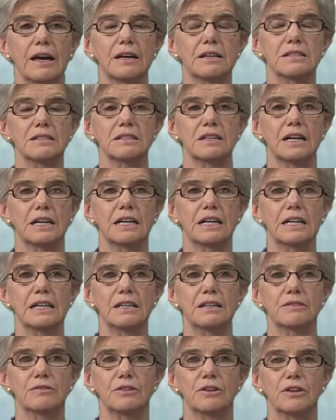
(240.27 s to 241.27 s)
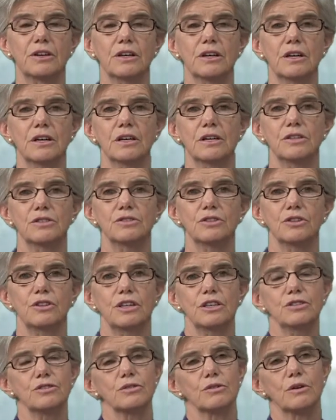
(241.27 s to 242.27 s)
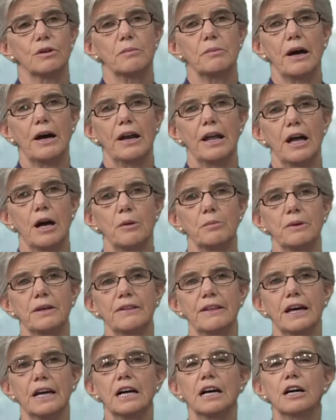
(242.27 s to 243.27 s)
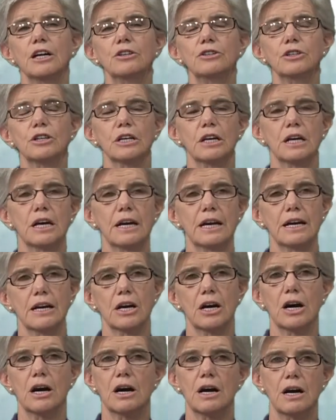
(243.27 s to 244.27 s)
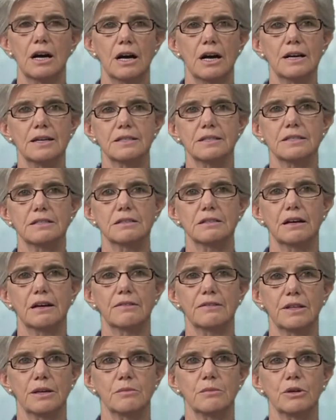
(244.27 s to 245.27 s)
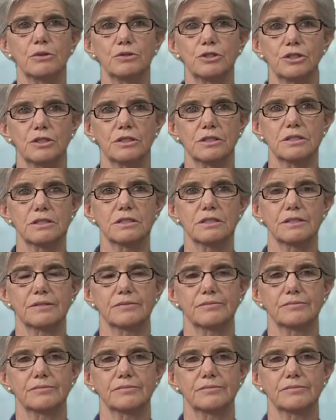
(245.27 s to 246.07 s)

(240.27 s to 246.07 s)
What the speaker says: It's not any different. So these are about helping that underlying cause of the emotions.